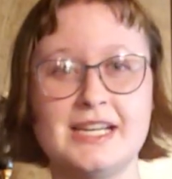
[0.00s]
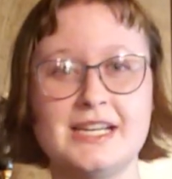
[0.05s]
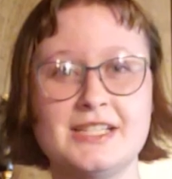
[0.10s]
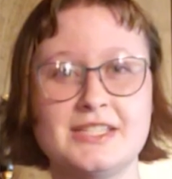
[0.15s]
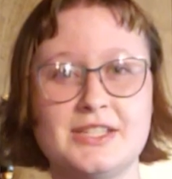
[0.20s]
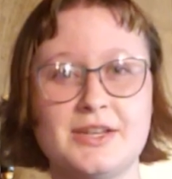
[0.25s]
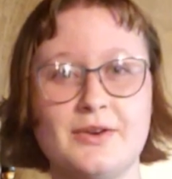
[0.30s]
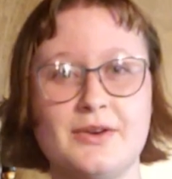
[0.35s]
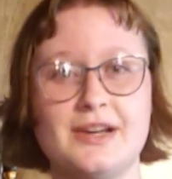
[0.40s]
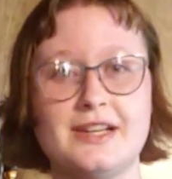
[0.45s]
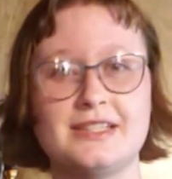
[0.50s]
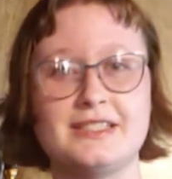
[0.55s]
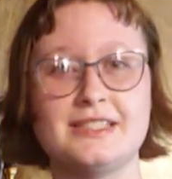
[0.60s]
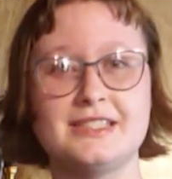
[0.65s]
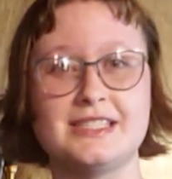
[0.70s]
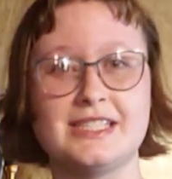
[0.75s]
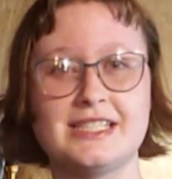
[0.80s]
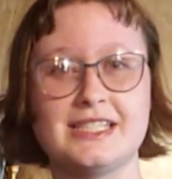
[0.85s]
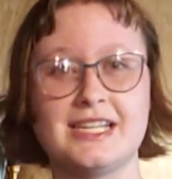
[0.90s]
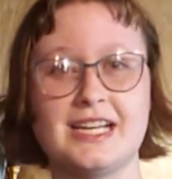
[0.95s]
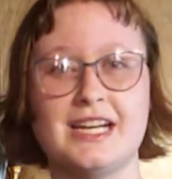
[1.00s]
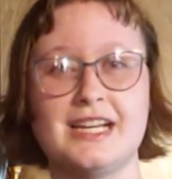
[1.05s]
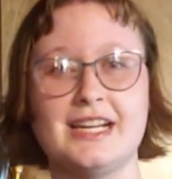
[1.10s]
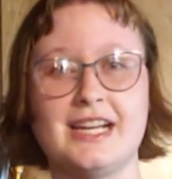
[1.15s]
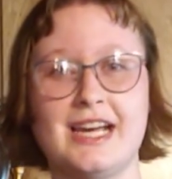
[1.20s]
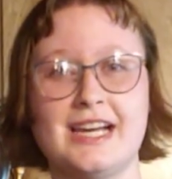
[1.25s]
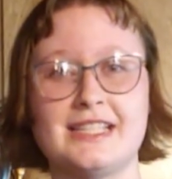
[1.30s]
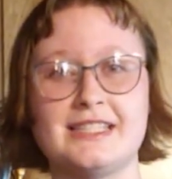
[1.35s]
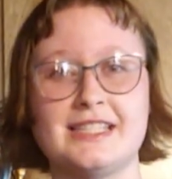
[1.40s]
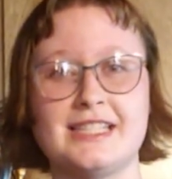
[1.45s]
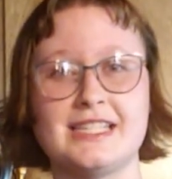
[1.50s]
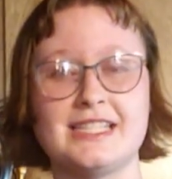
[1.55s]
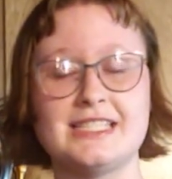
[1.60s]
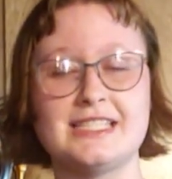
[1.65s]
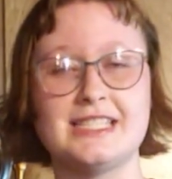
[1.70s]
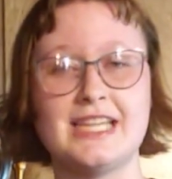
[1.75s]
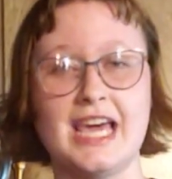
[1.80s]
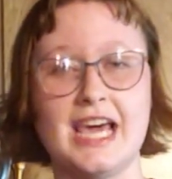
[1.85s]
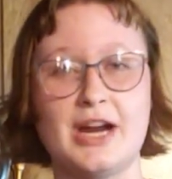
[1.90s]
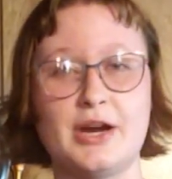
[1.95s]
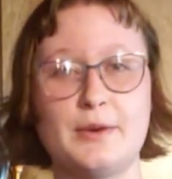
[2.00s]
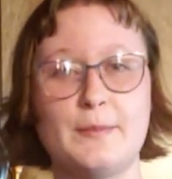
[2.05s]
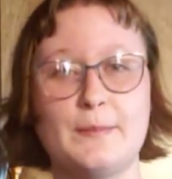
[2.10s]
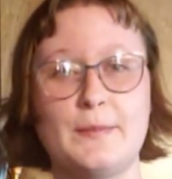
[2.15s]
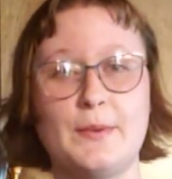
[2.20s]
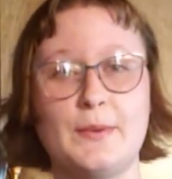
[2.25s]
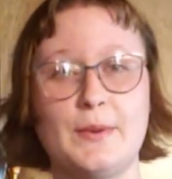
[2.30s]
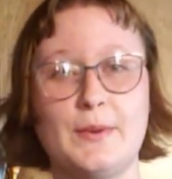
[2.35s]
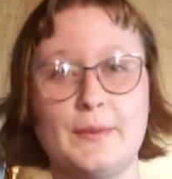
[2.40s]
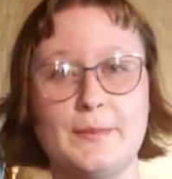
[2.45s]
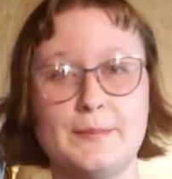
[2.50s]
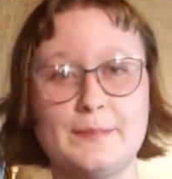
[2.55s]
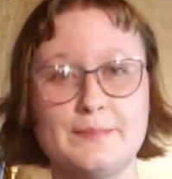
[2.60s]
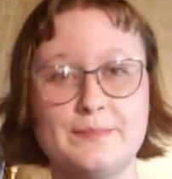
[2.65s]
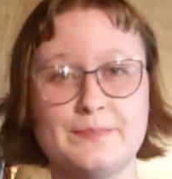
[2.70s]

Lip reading: So it just kind of has like terrible